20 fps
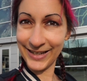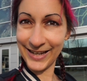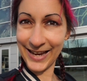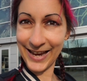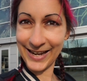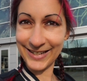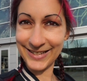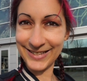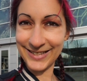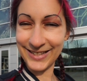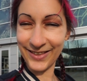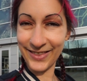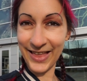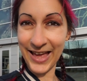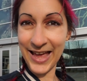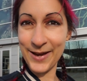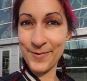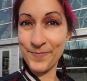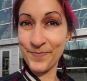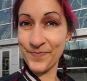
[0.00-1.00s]
And until
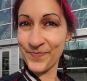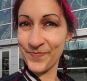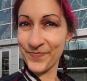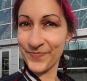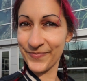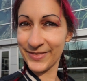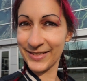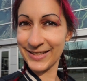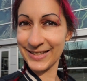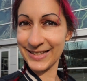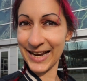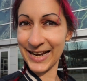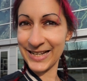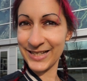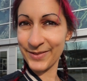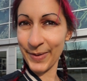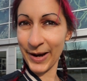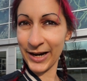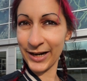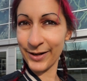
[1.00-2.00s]
then, stay
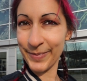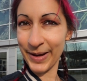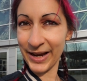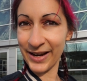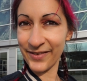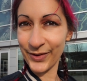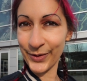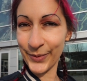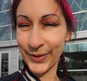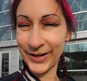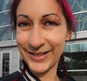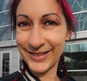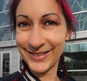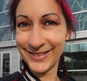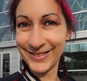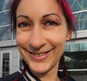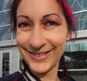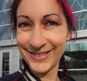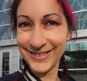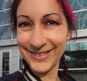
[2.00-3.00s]
inspired by everyone.
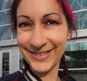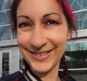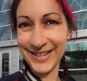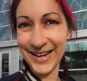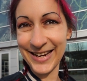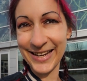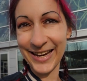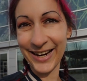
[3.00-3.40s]
Take